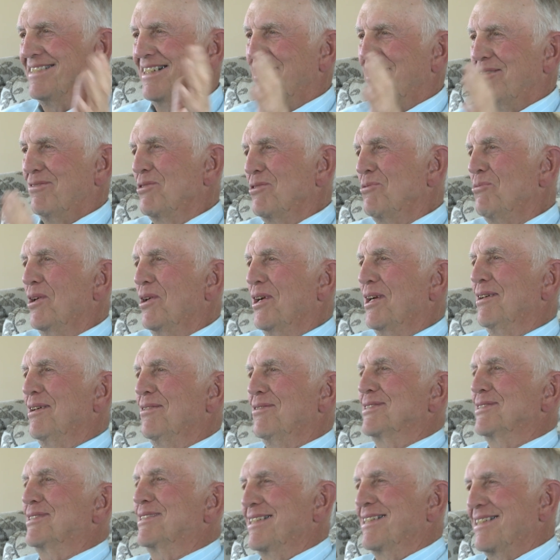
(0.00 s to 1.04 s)
one
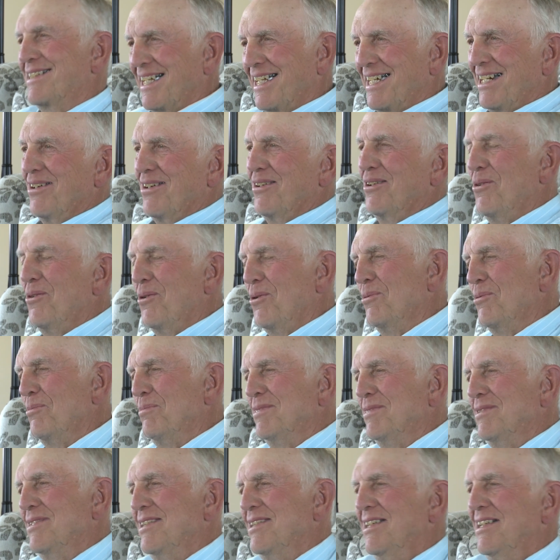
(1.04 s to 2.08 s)
of us at their
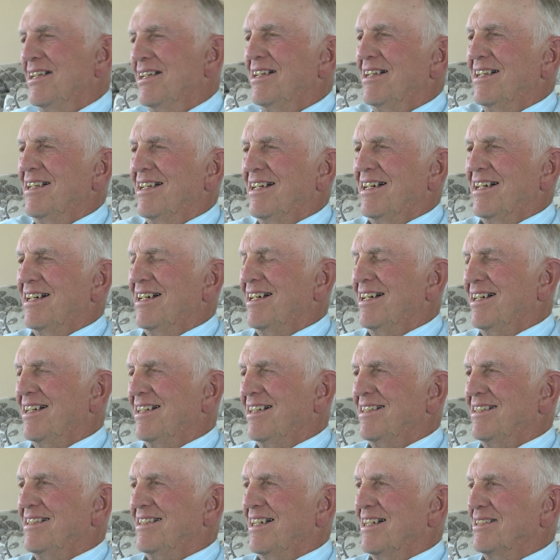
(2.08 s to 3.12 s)
home,
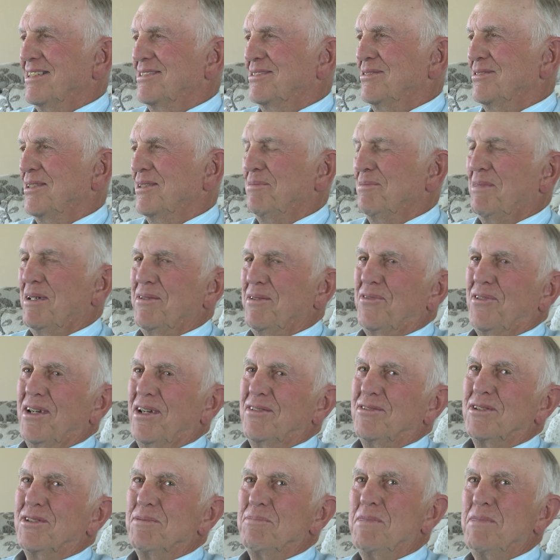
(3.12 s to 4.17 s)
and that's one of my
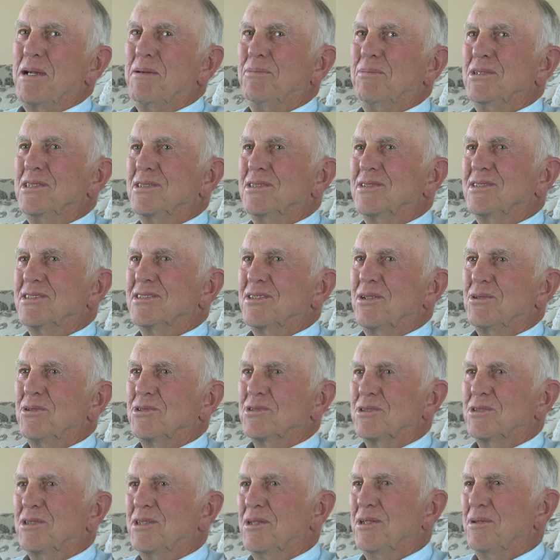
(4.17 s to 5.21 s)
favorite memories, is
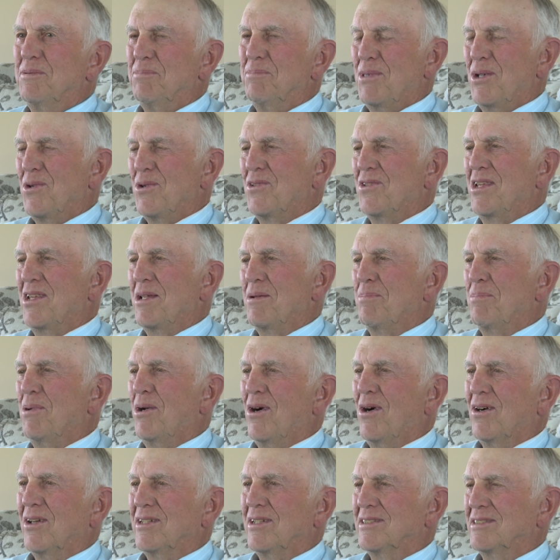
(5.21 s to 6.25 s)
those birthday
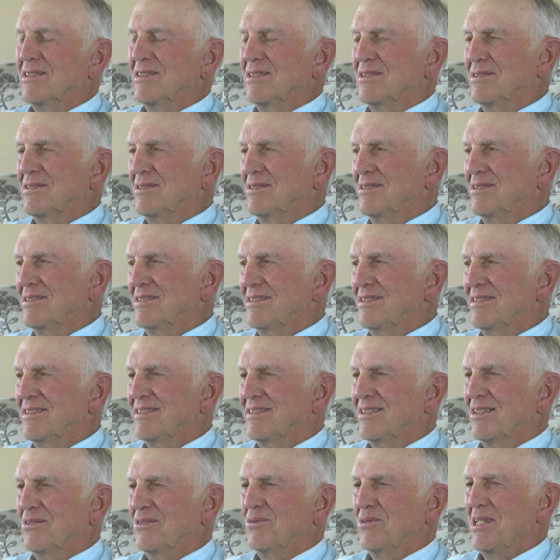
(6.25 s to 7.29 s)
parties
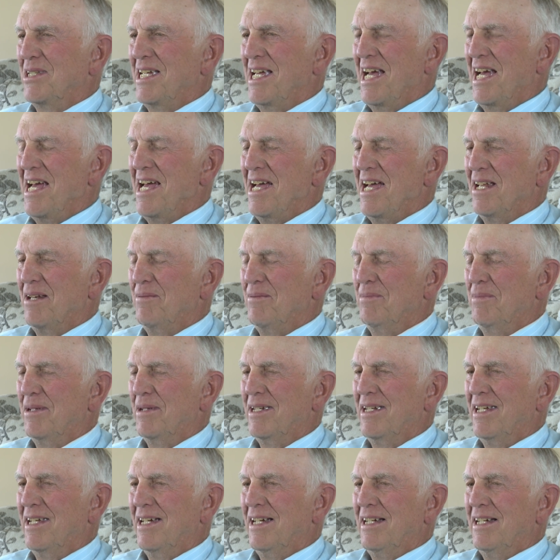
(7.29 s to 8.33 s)
that we had. But
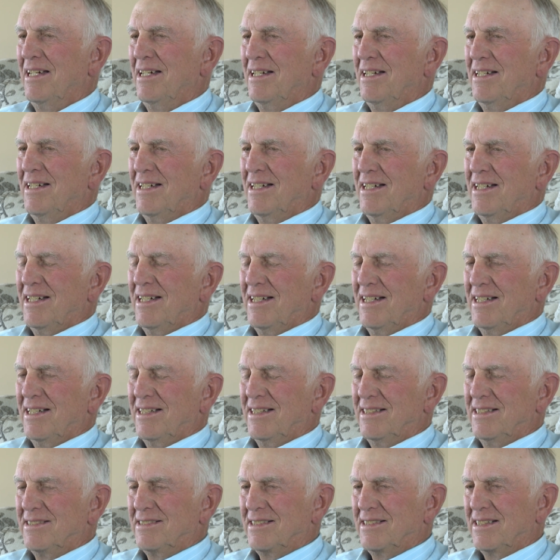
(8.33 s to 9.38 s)

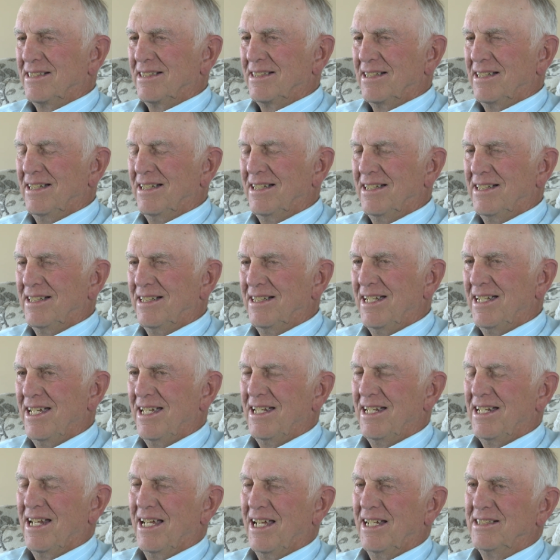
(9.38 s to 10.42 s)
as a
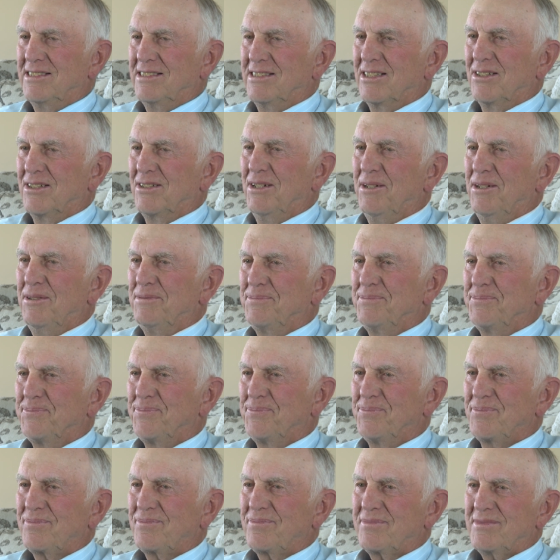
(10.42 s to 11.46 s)
teenager,
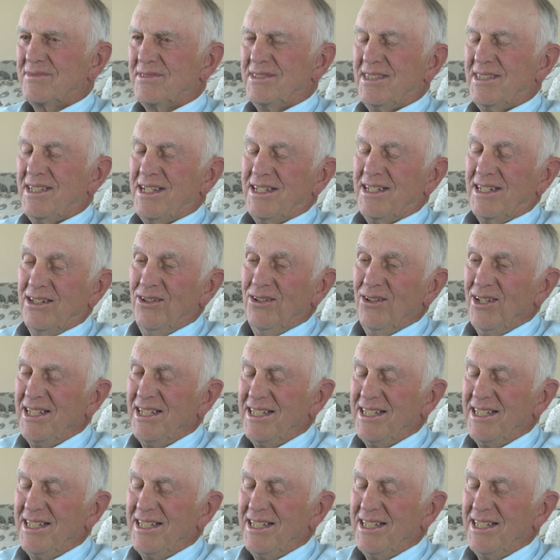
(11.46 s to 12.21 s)
early